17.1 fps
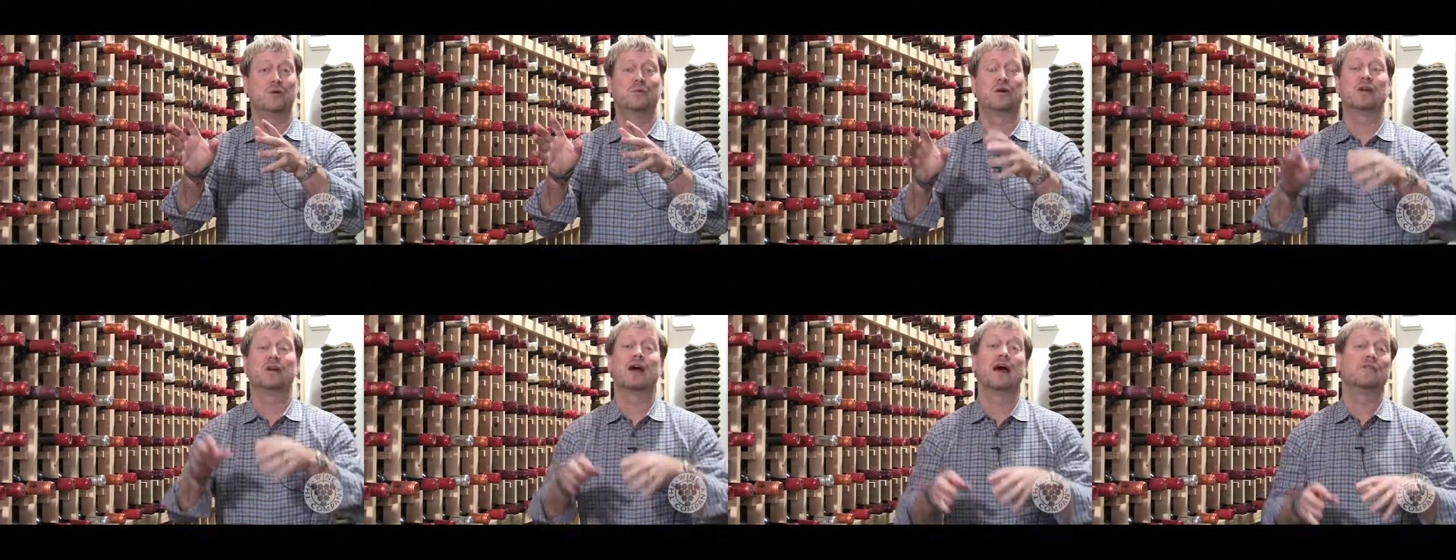and
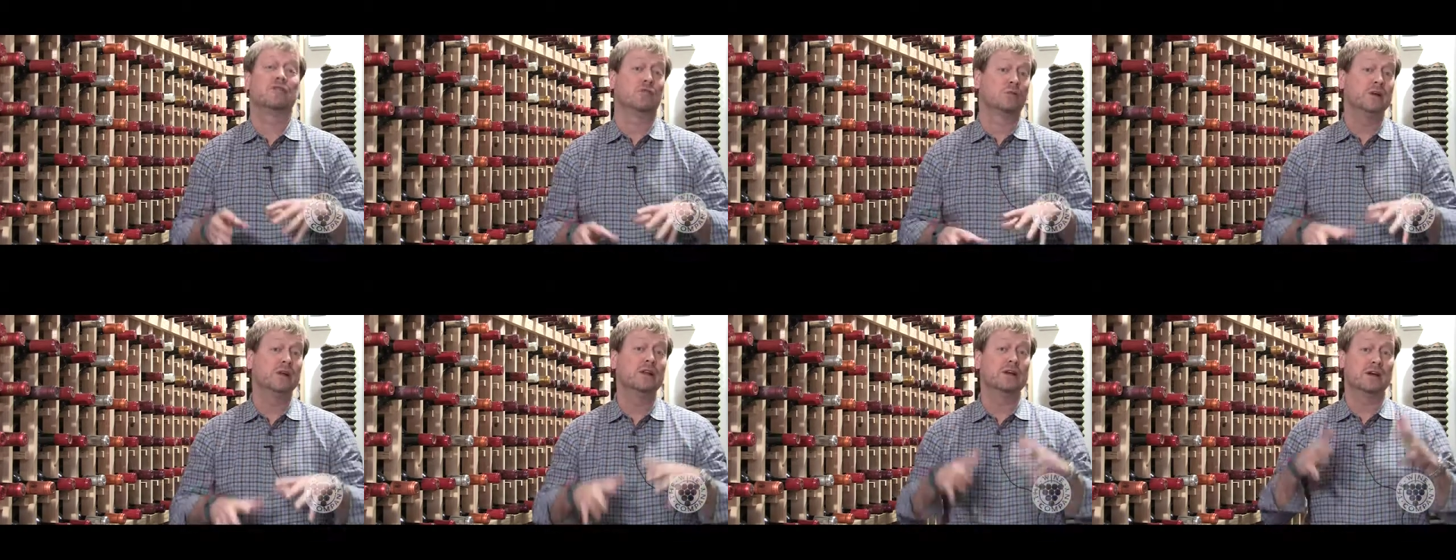we're going to have a
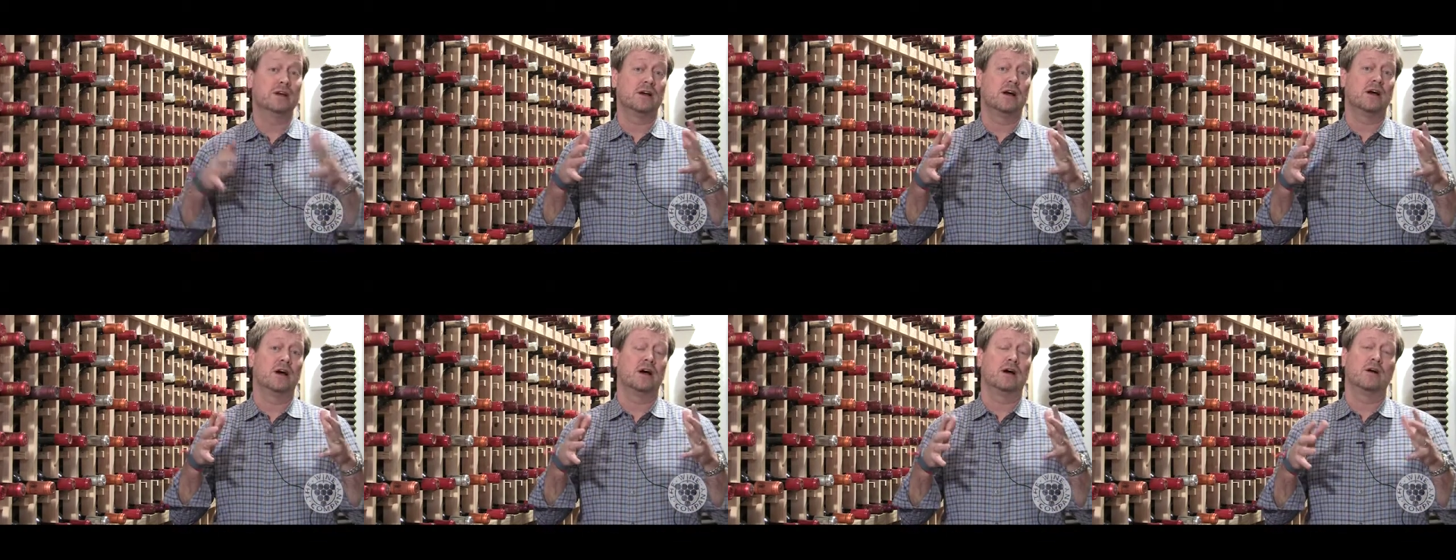really
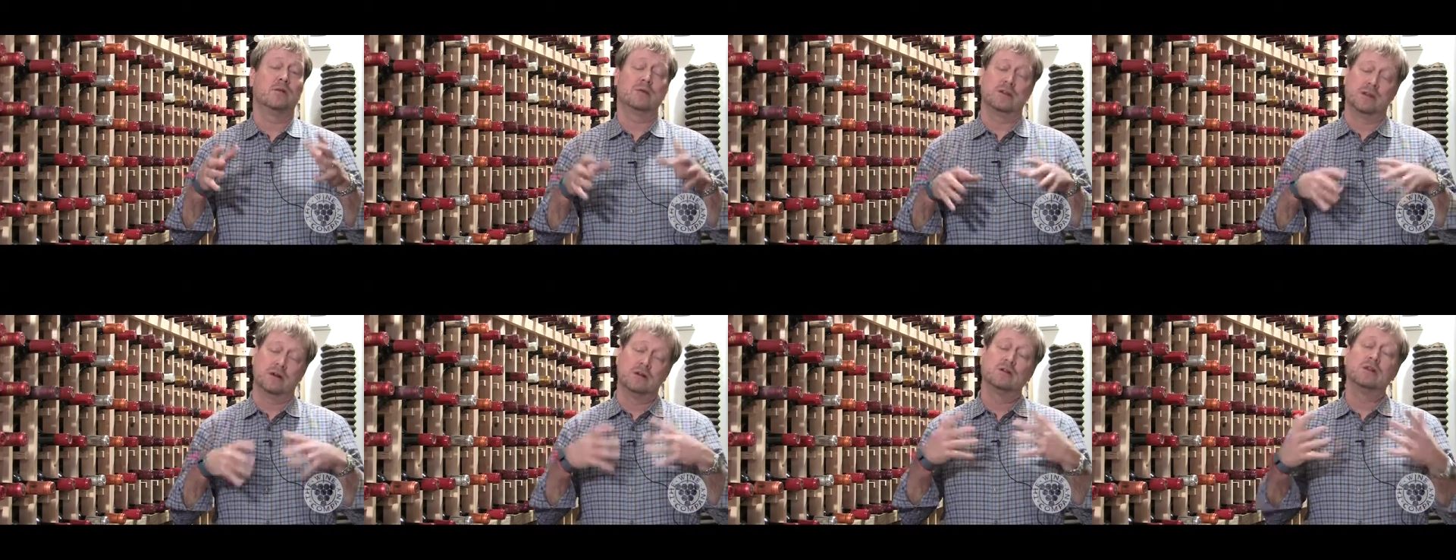
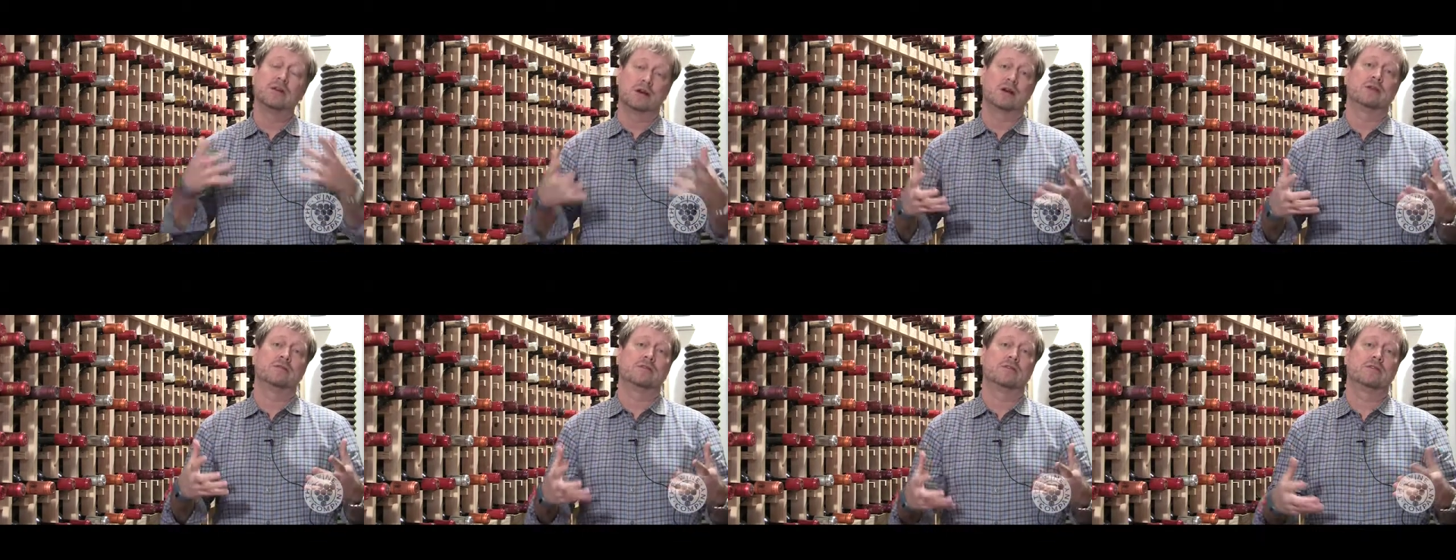early
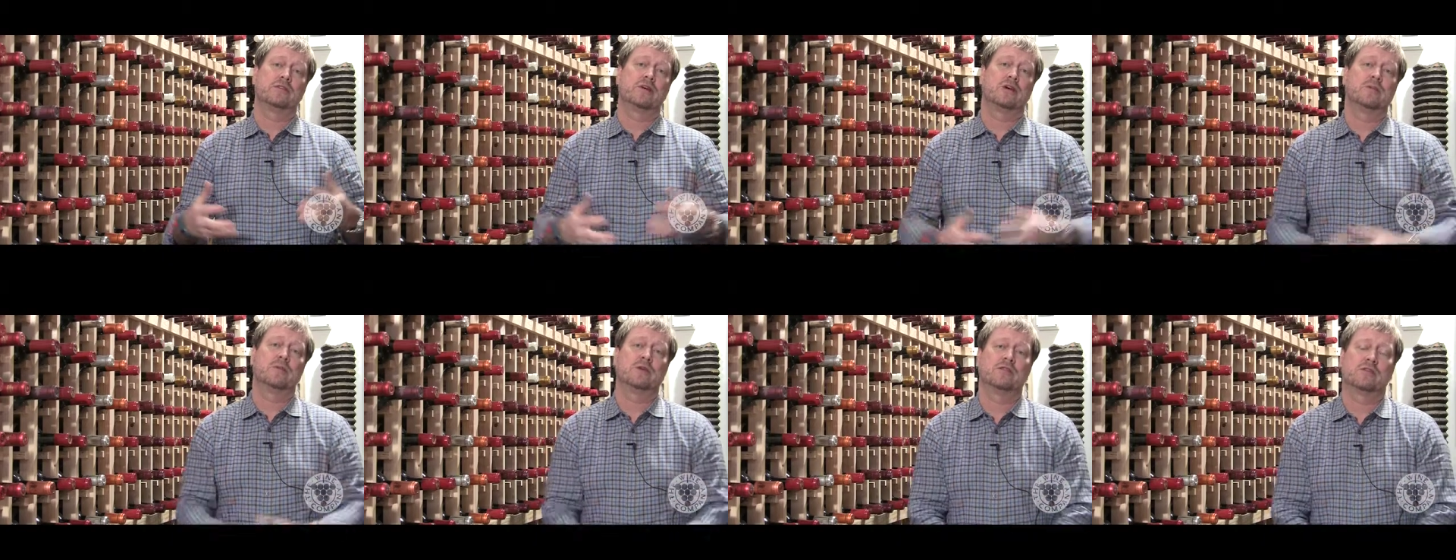harvest
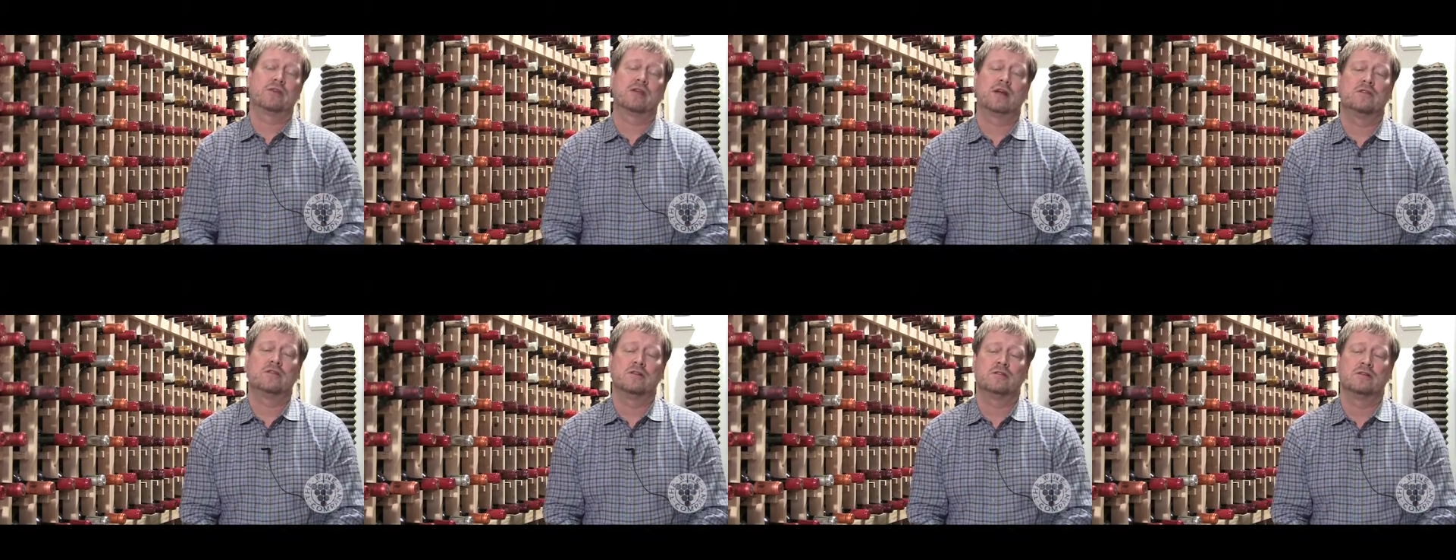because they'd
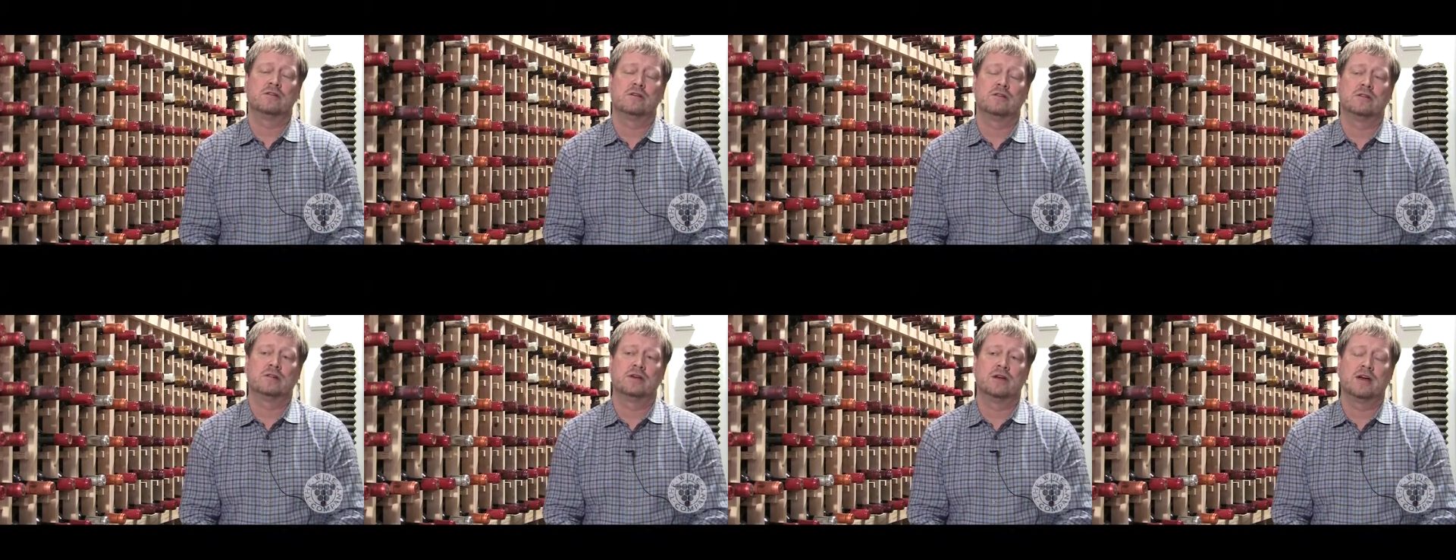had such an
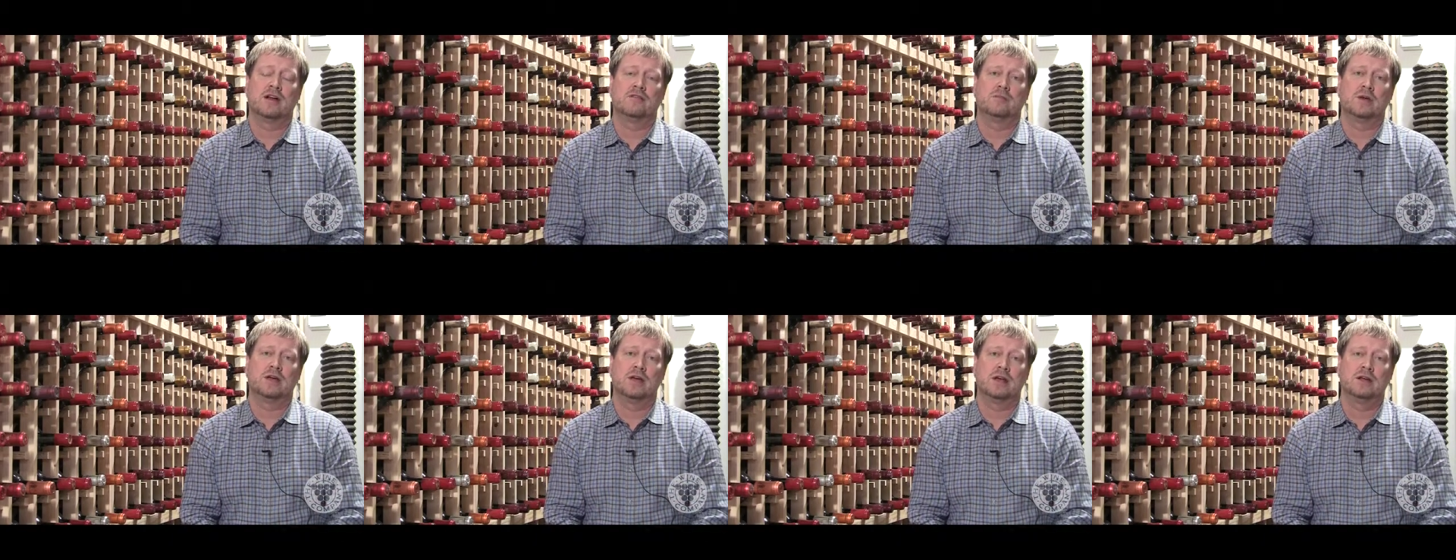early kind
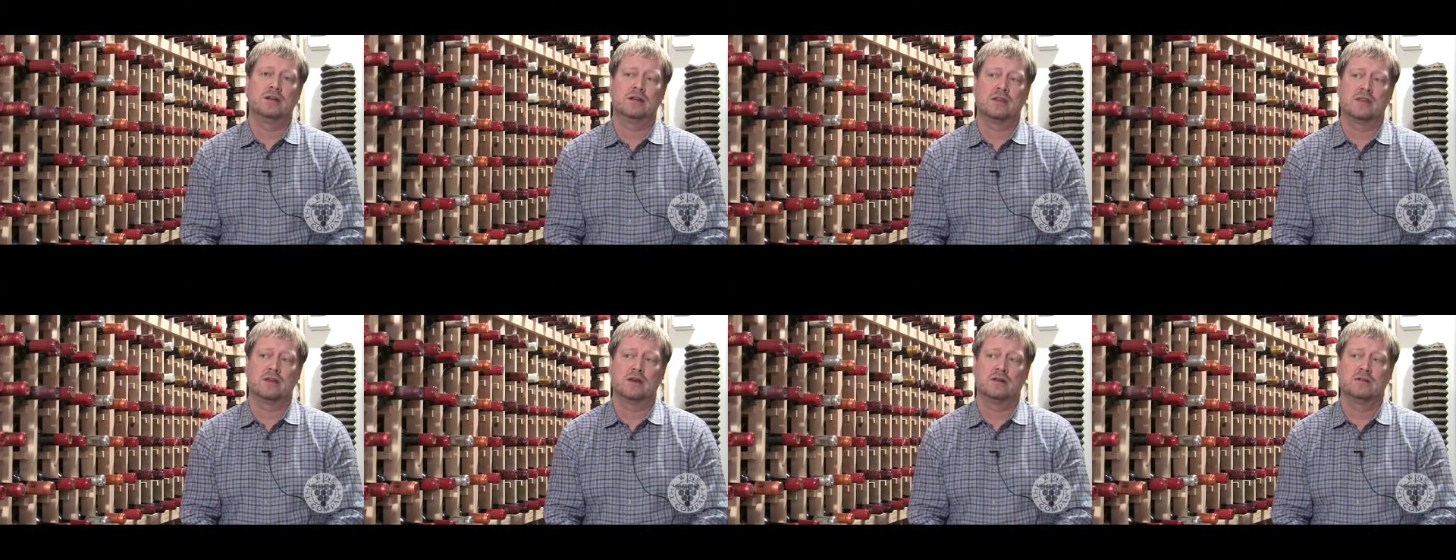of beginning
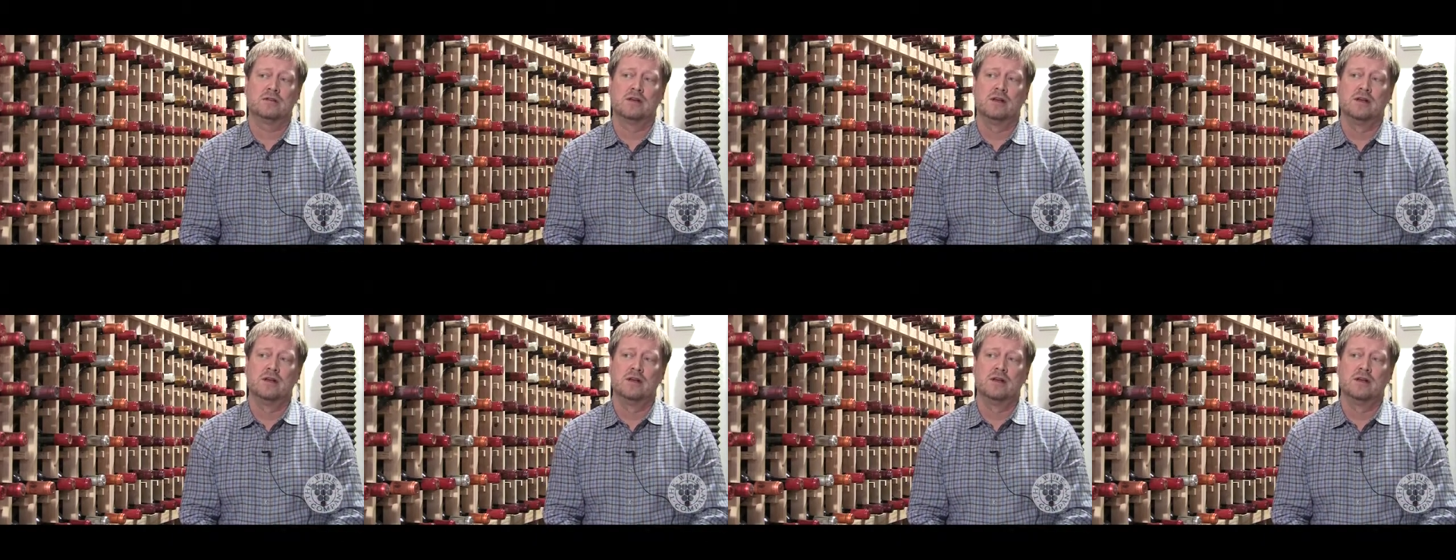to things.